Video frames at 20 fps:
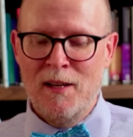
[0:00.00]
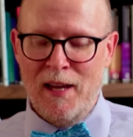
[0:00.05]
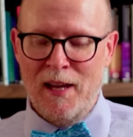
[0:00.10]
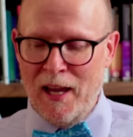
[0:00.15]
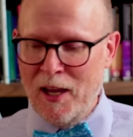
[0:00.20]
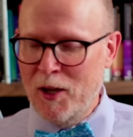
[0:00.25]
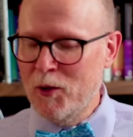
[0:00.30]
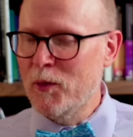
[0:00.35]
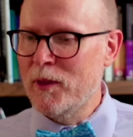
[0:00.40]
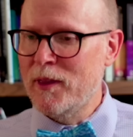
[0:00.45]

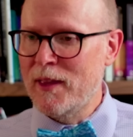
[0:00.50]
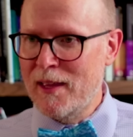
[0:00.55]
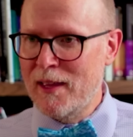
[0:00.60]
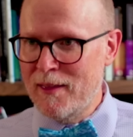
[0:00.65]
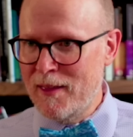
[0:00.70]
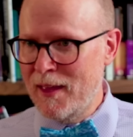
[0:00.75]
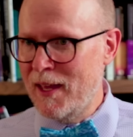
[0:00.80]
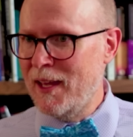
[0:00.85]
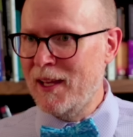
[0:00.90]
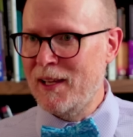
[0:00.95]
healthy
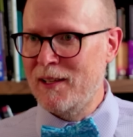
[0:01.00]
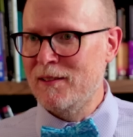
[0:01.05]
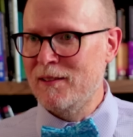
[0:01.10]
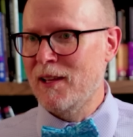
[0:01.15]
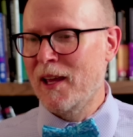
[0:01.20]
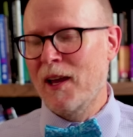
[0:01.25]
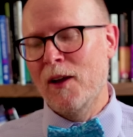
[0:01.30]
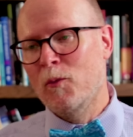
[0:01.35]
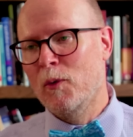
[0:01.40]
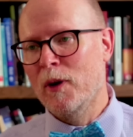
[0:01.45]
things
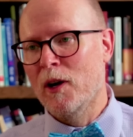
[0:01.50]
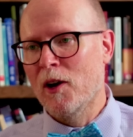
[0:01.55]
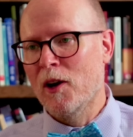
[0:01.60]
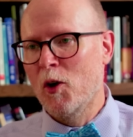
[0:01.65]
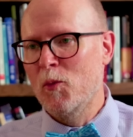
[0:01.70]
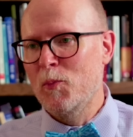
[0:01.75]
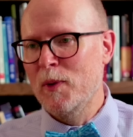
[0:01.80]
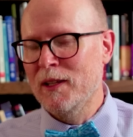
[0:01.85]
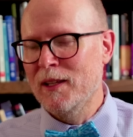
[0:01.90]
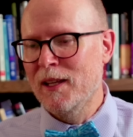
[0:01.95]
that we're
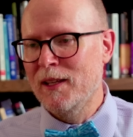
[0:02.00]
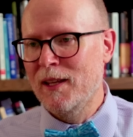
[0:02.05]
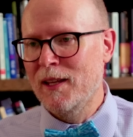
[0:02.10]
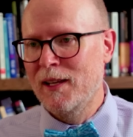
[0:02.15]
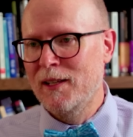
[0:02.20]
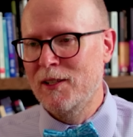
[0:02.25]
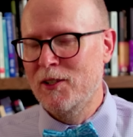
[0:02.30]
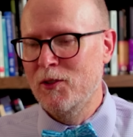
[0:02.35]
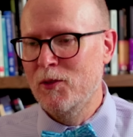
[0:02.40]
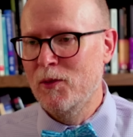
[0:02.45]
hoping that
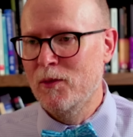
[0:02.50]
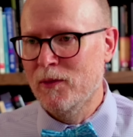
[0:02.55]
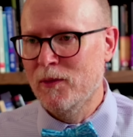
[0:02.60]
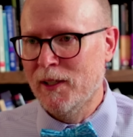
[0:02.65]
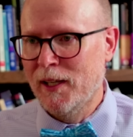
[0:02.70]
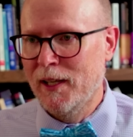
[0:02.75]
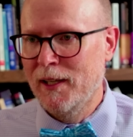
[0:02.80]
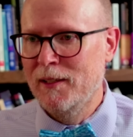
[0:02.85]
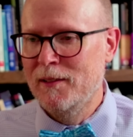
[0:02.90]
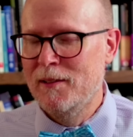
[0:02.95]
they do
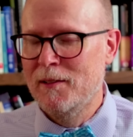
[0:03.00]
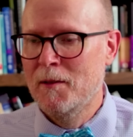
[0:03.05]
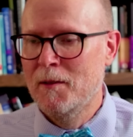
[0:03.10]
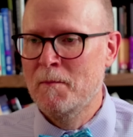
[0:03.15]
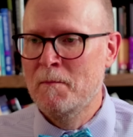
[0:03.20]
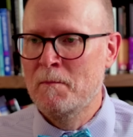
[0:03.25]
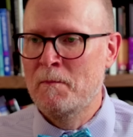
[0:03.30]
for kids.